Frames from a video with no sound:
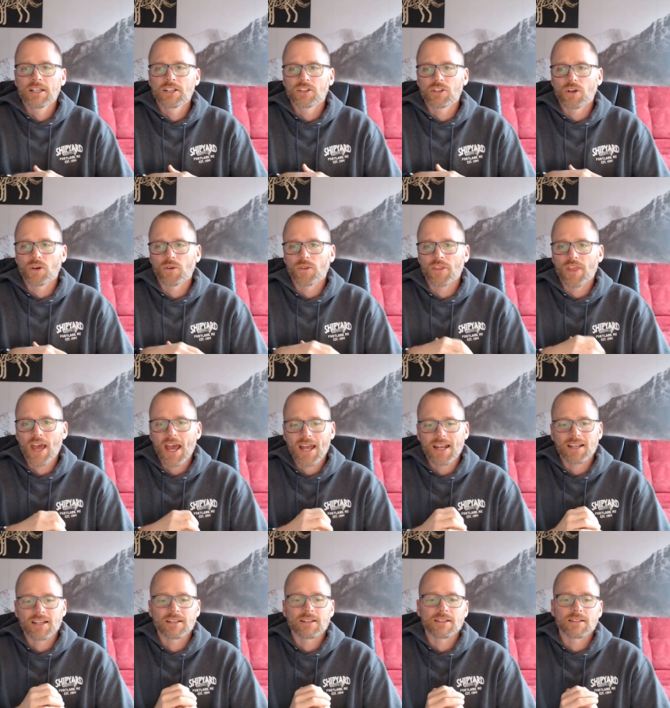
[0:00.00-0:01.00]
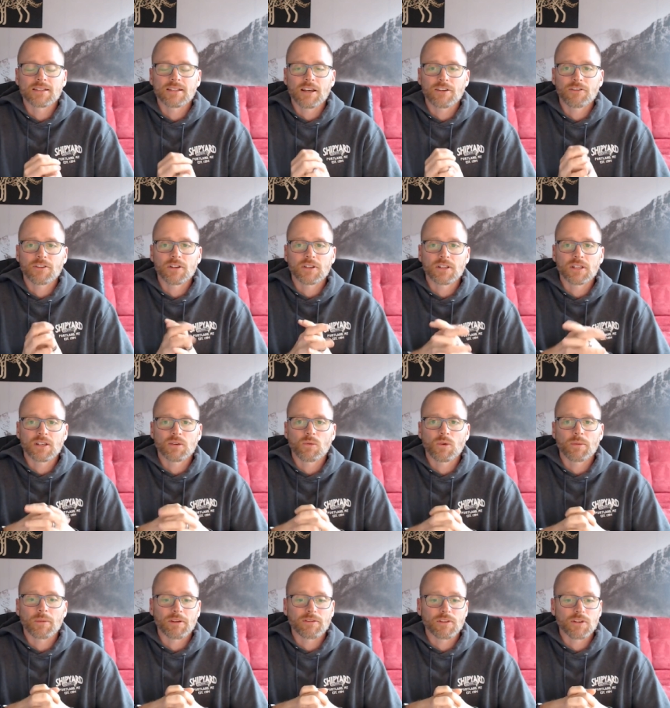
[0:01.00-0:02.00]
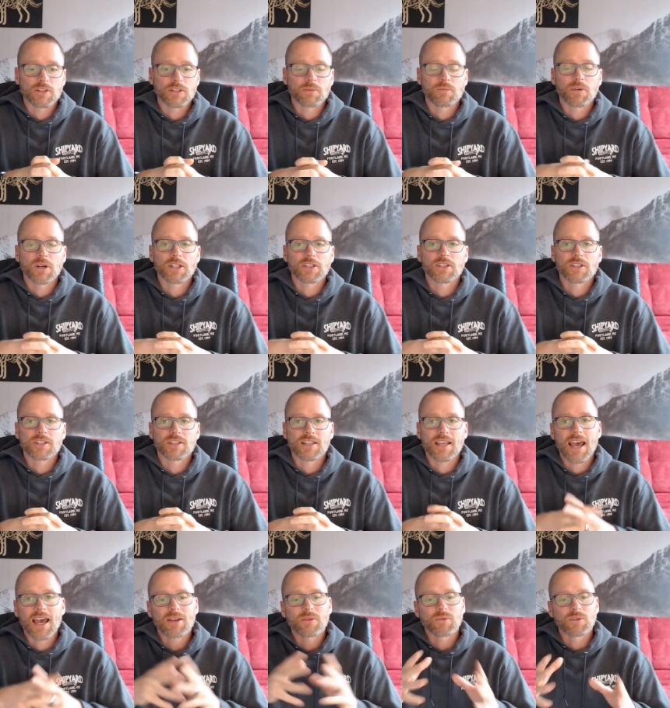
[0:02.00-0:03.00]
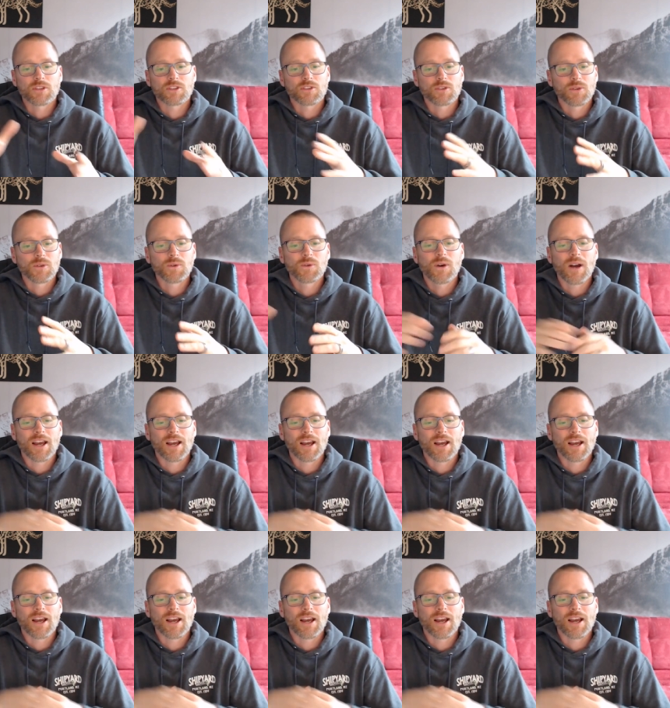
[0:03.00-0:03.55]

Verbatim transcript: So that is definitely one of my first impressions. That was true.